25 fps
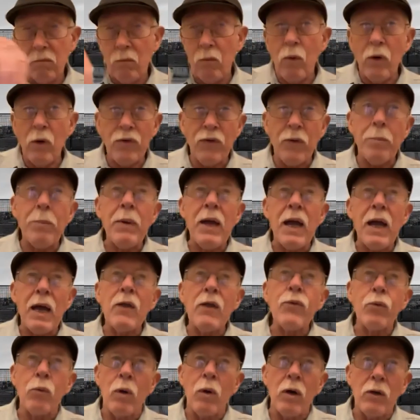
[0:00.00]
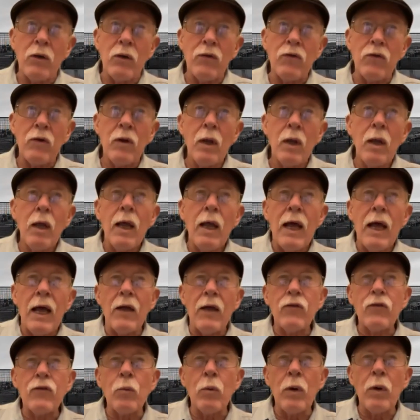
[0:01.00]
what the path was
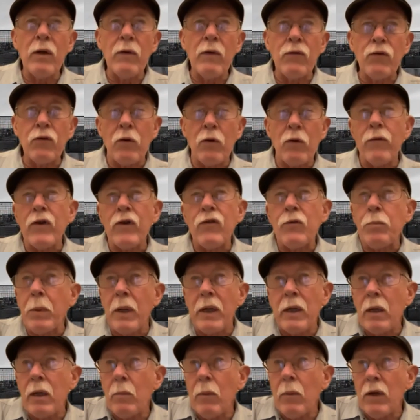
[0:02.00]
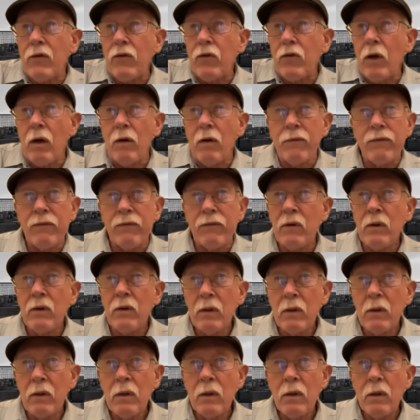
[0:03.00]
as a way of sort of explaining myself,
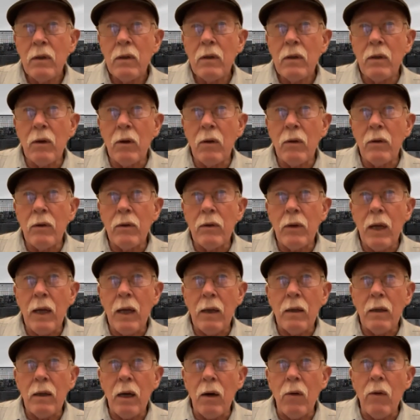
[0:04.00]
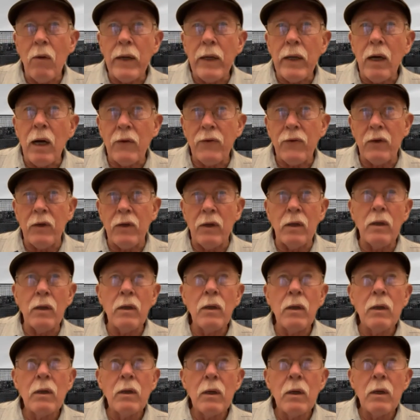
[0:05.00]
you know, and how I got
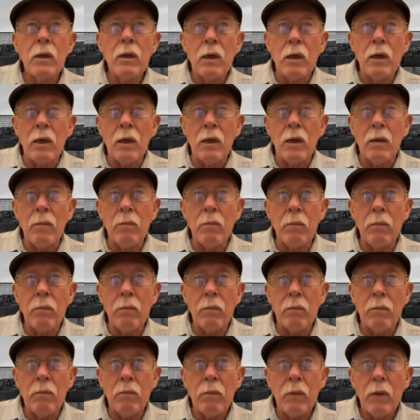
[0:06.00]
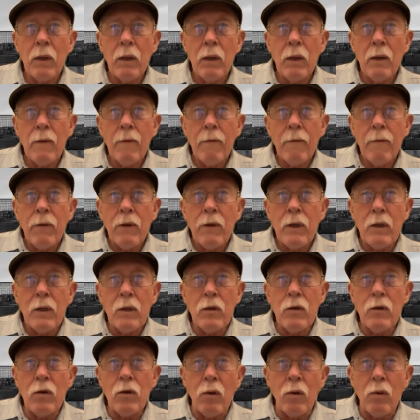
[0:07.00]
there. Um,
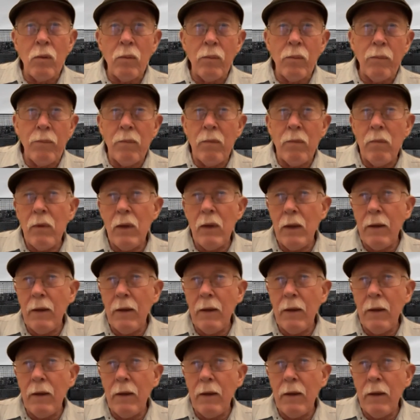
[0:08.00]
you know,